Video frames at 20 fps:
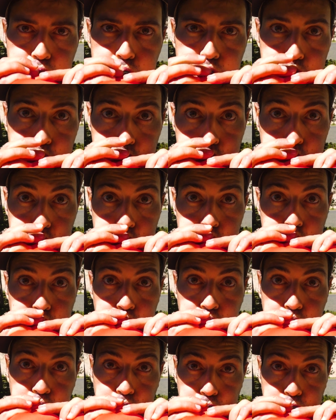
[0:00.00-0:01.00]
it works,
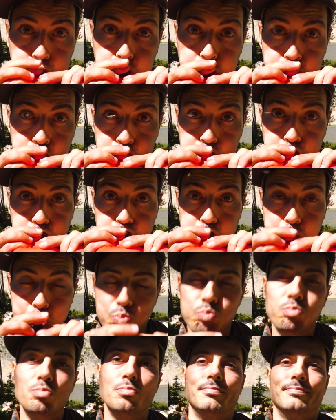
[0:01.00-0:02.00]
it's durable,
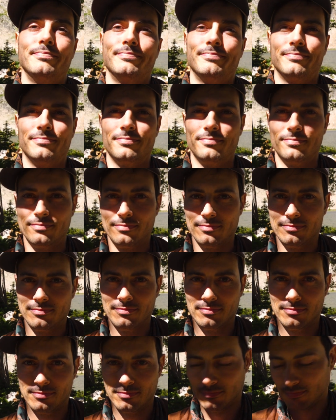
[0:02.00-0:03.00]
it's light.
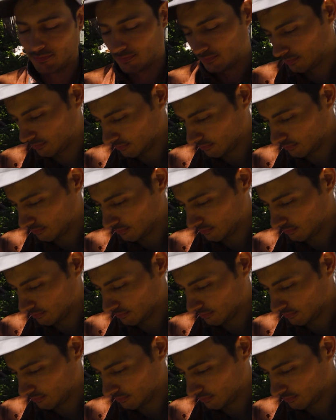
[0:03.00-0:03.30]
If you're